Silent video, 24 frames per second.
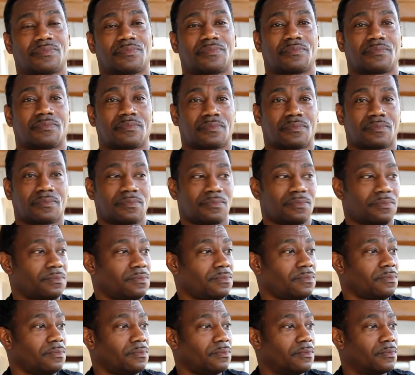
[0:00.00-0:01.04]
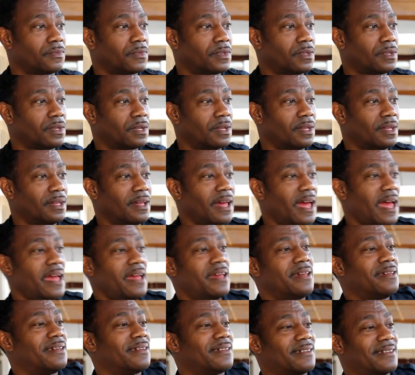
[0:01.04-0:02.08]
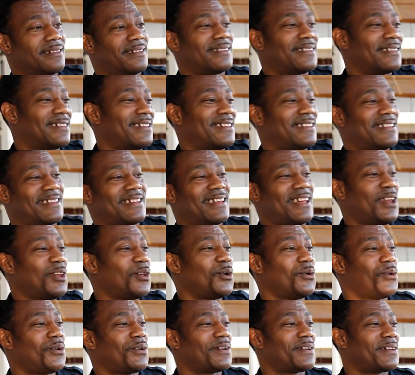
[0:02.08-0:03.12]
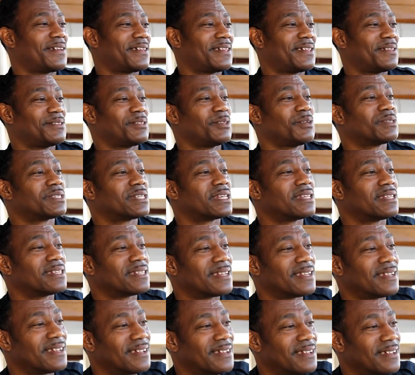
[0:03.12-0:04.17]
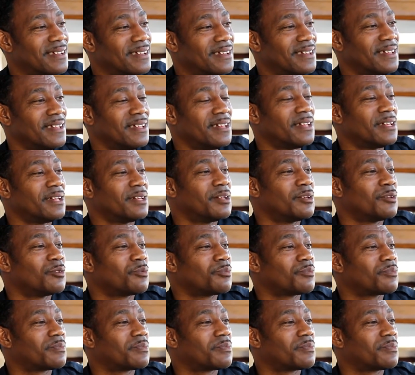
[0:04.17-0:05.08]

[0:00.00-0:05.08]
Awesome. Hey. We're hello. Talking about hypnosis. You want to come on up?